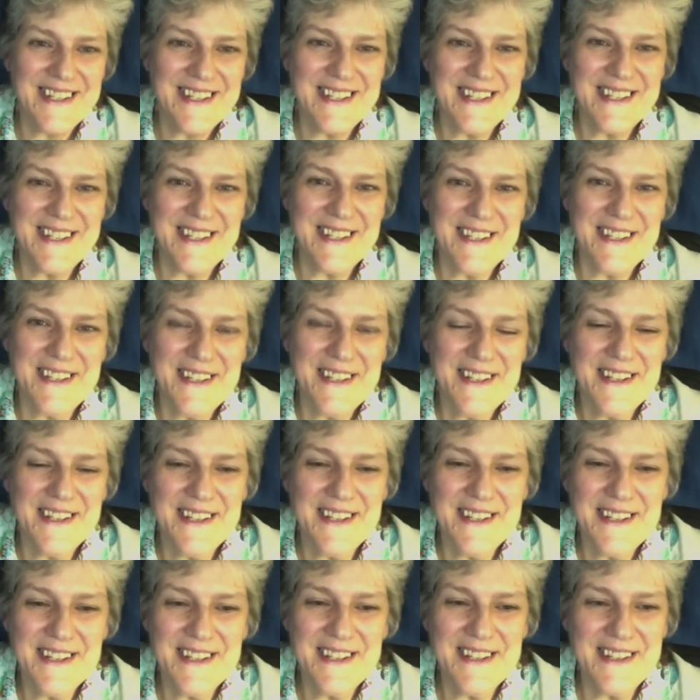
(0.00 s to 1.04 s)
Thank
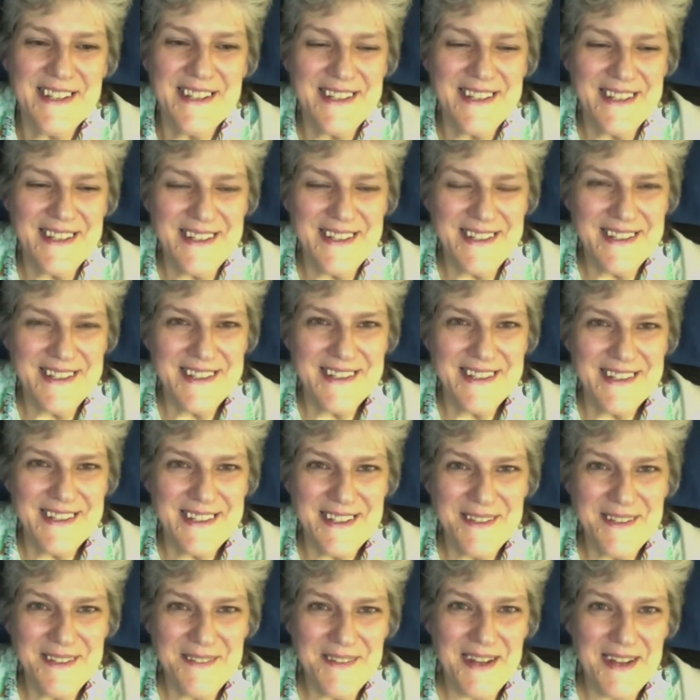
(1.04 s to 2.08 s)
you. Yeah,
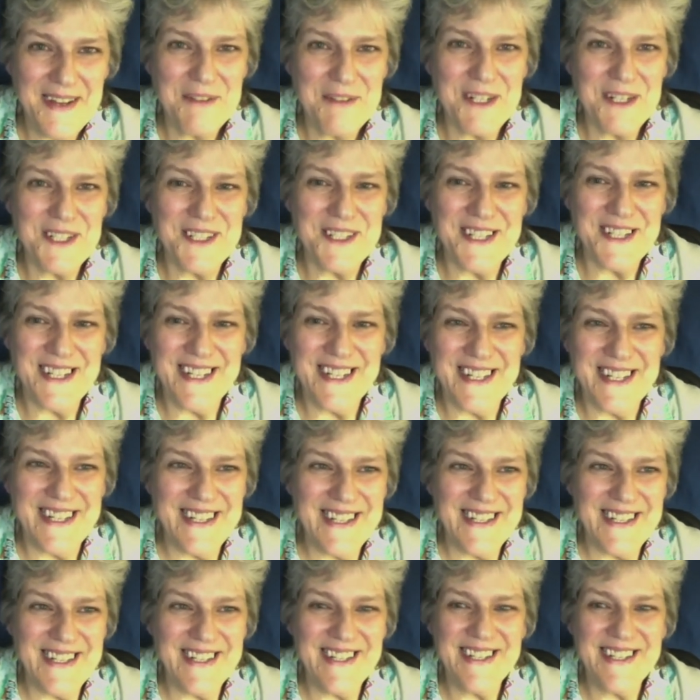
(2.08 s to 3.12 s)
have a good night.
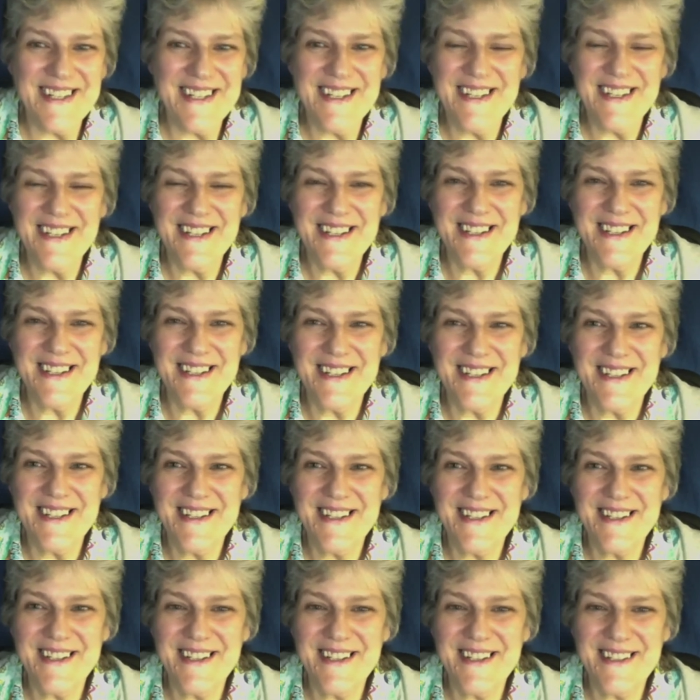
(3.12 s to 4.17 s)
Thank you.
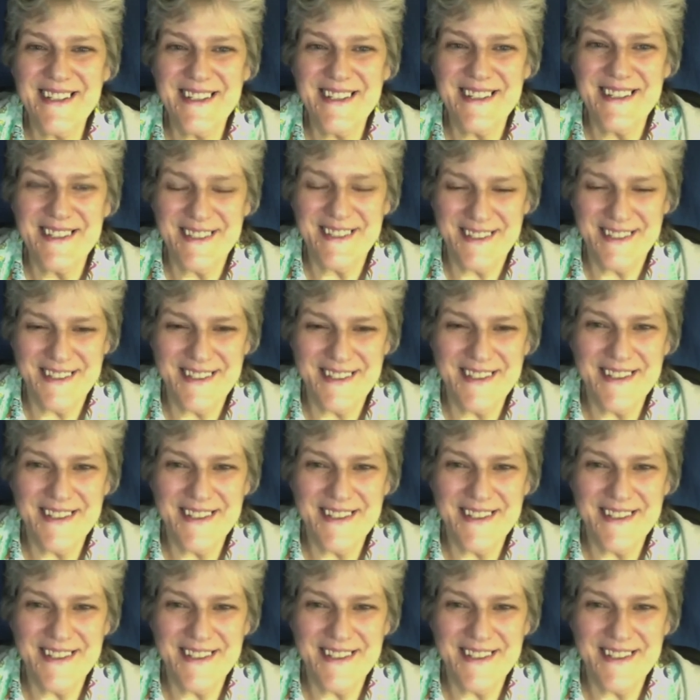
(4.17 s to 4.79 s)
Good night.